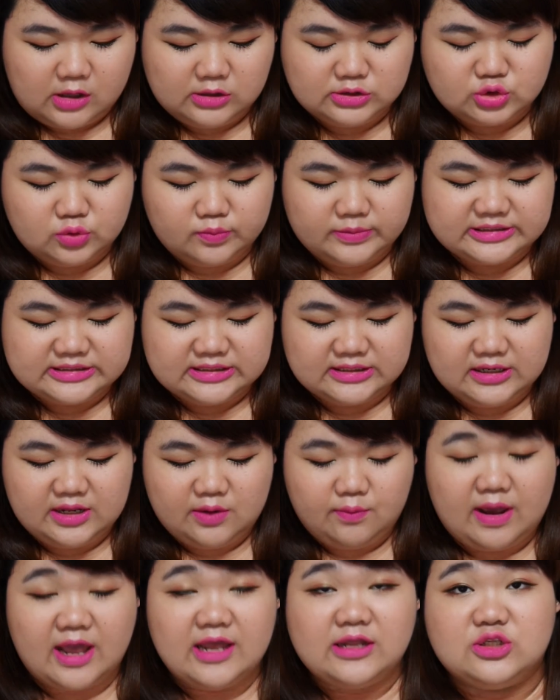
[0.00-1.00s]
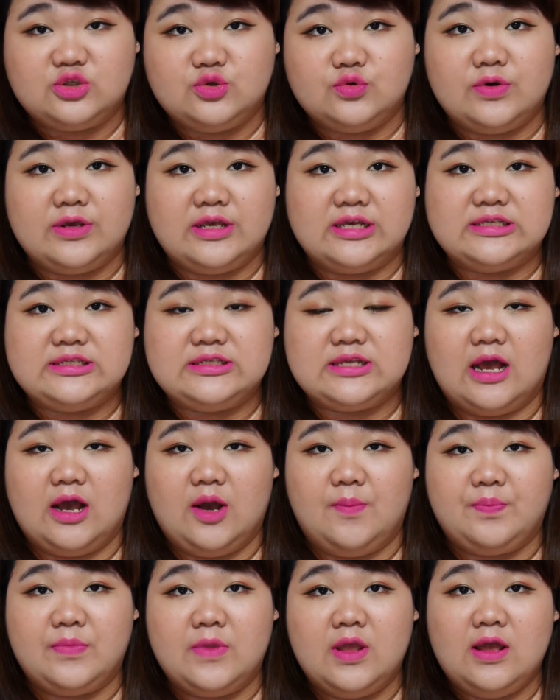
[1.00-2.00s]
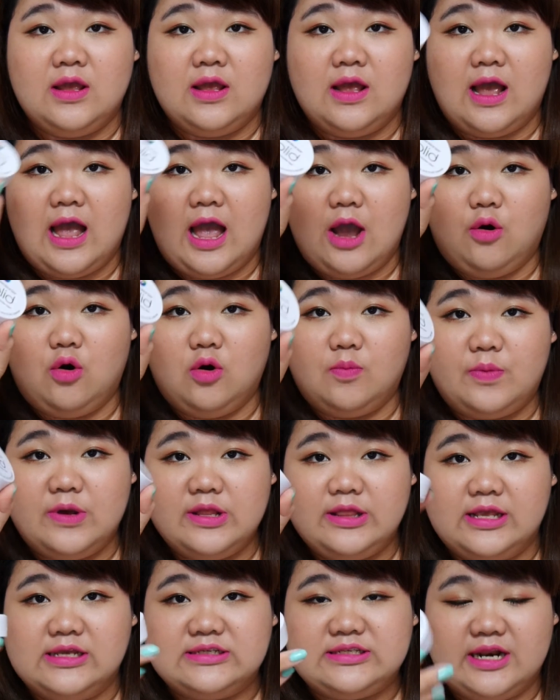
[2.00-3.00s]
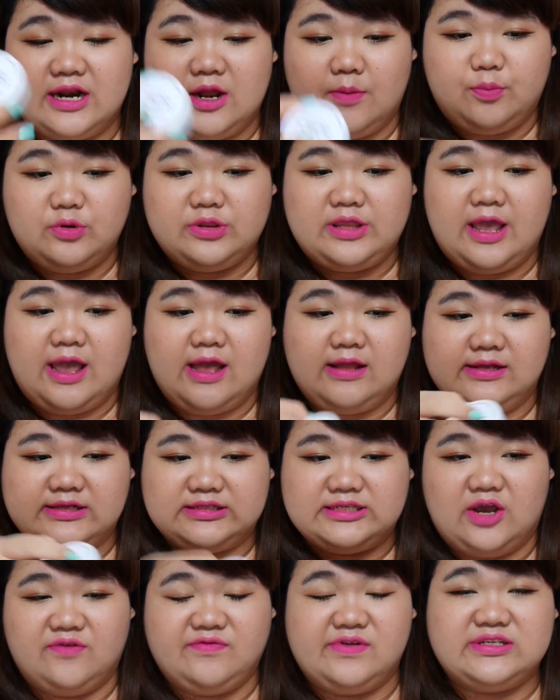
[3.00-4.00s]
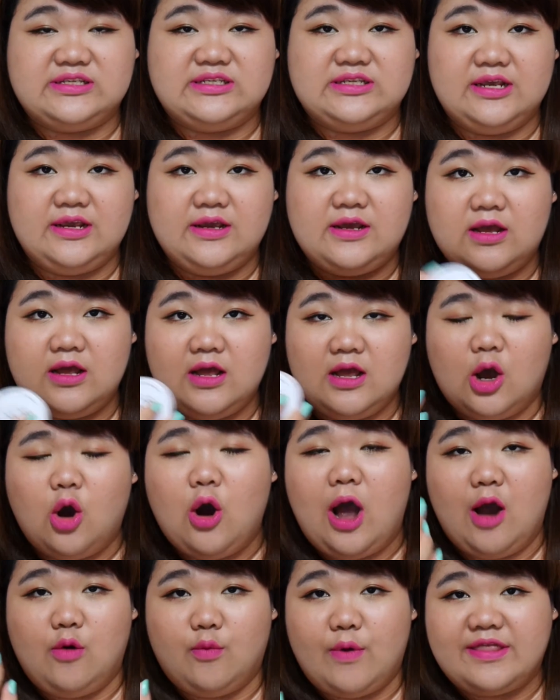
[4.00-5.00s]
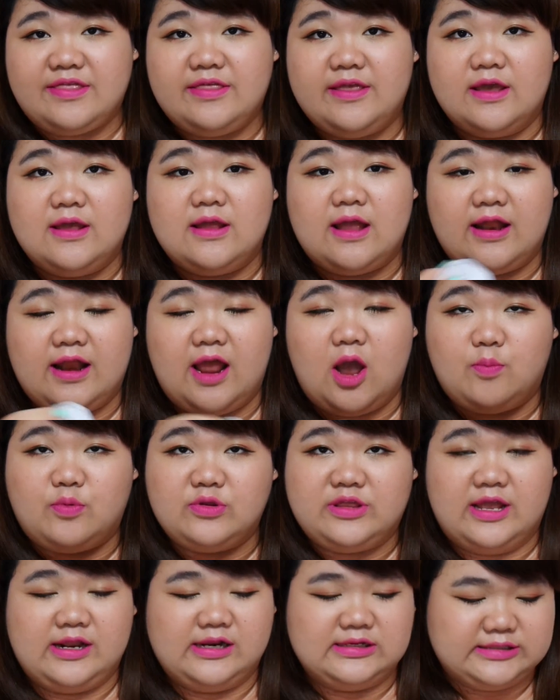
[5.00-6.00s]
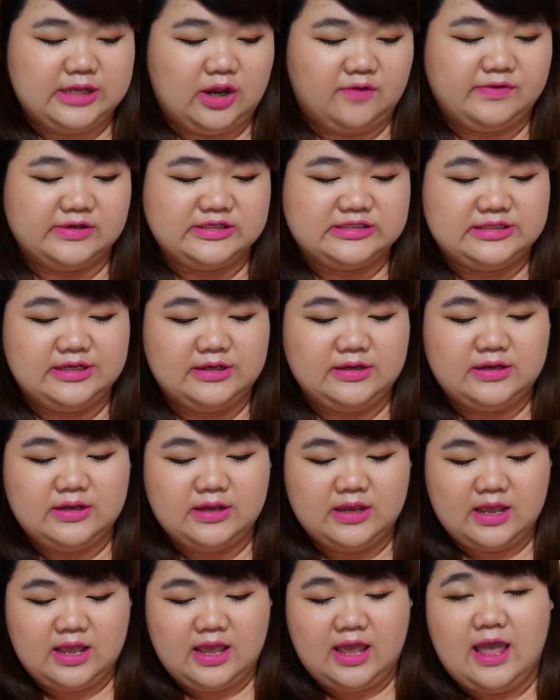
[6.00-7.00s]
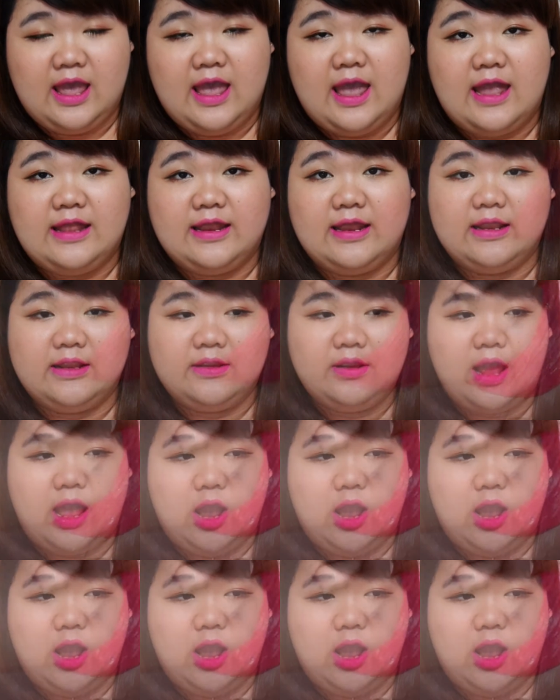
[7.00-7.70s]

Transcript: So basically what I do is I'll open this and I'll put it at the side of the sink, or I'll wet it and then I'll put it at the side of the sink, and then